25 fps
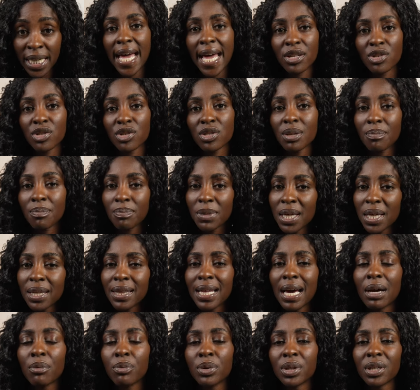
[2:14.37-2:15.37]
and just something
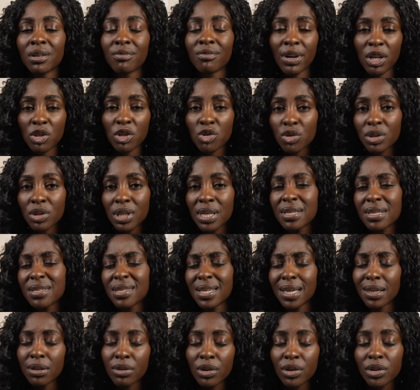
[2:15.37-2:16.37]
that would eventually
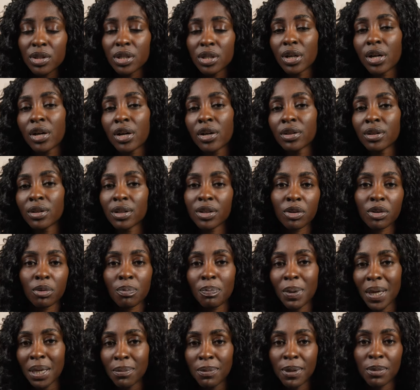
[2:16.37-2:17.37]
signal to her little
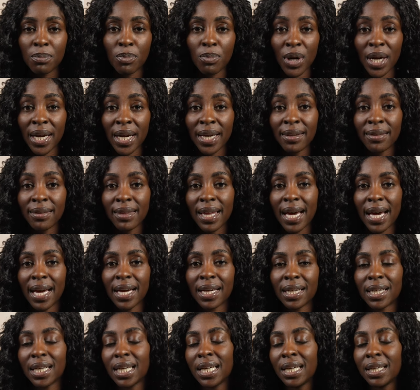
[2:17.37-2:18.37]
baby brain
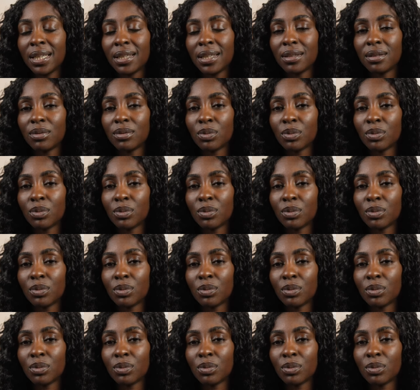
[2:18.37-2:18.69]
that it